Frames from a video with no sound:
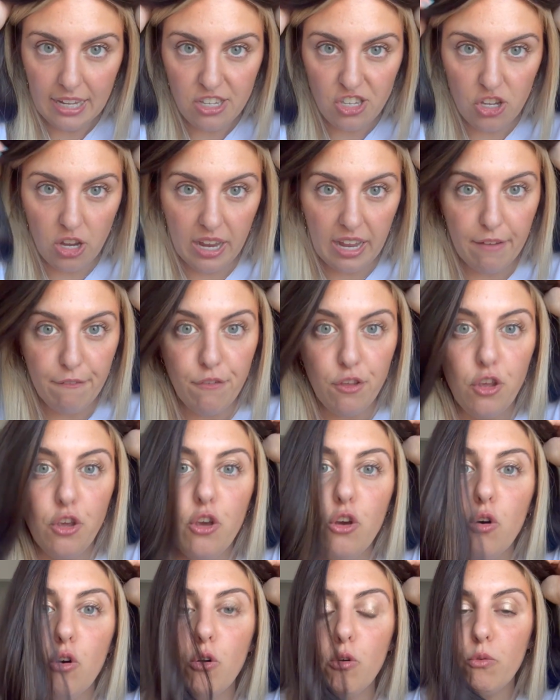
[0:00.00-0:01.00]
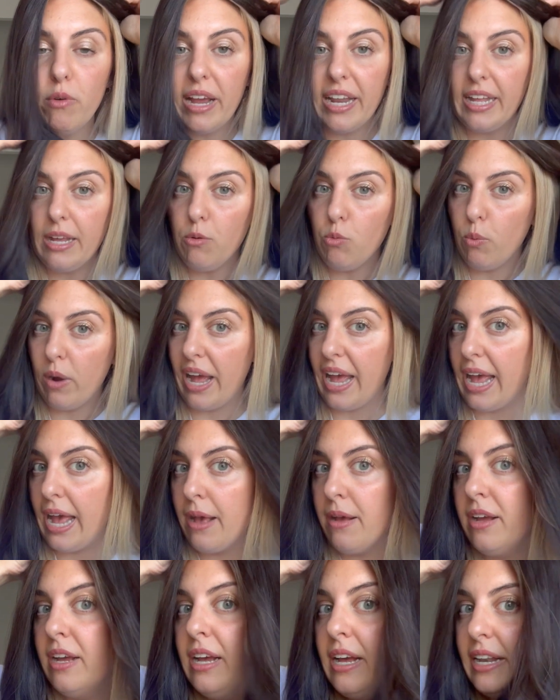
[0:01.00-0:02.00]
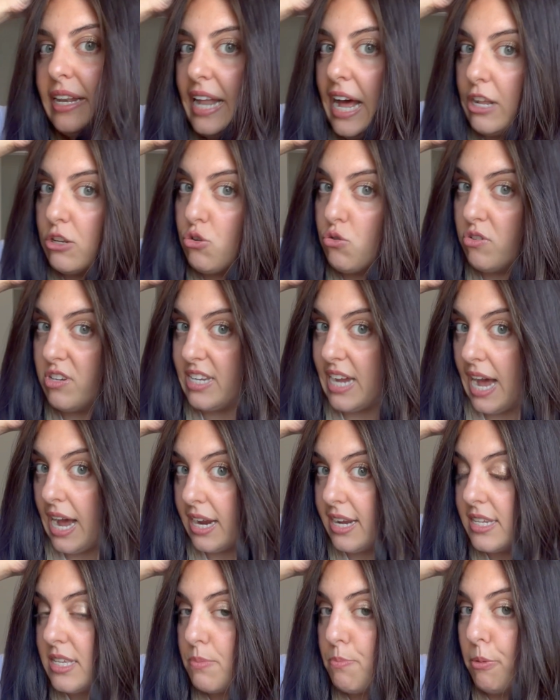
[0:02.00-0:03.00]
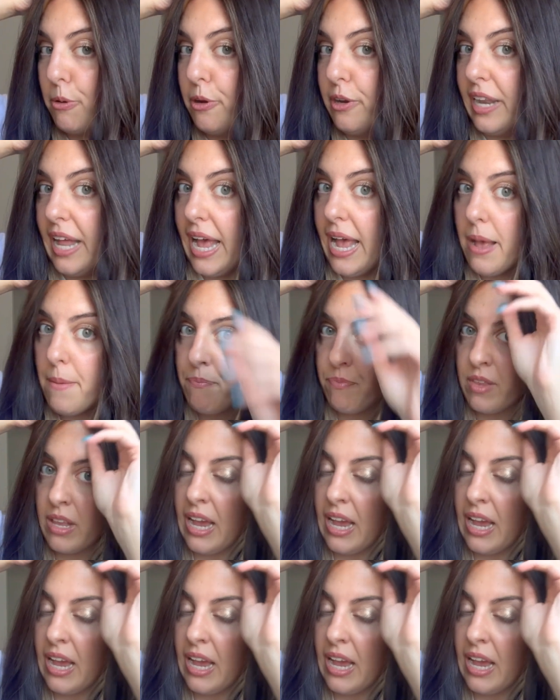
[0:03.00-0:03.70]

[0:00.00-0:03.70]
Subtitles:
So if you already wear natural darkest brunette